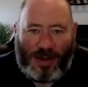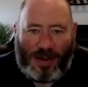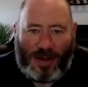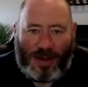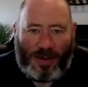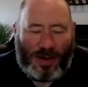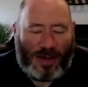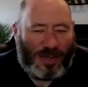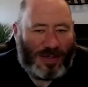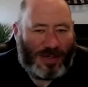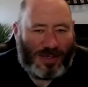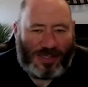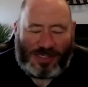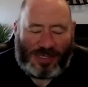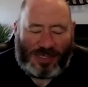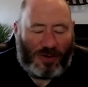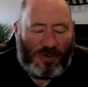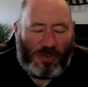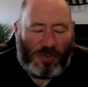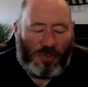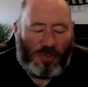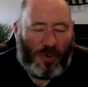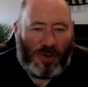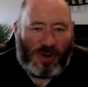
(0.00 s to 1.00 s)
it's
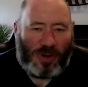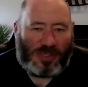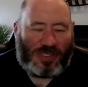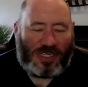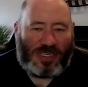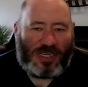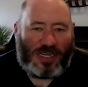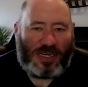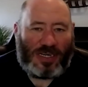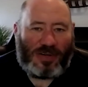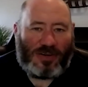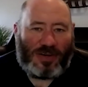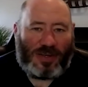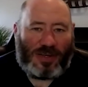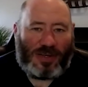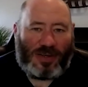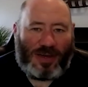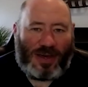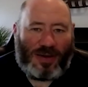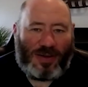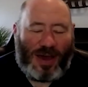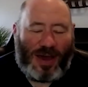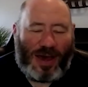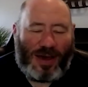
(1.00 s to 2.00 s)
so important to do.
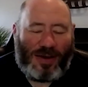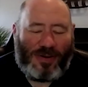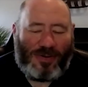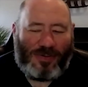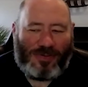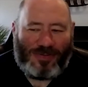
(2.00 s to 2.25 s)
And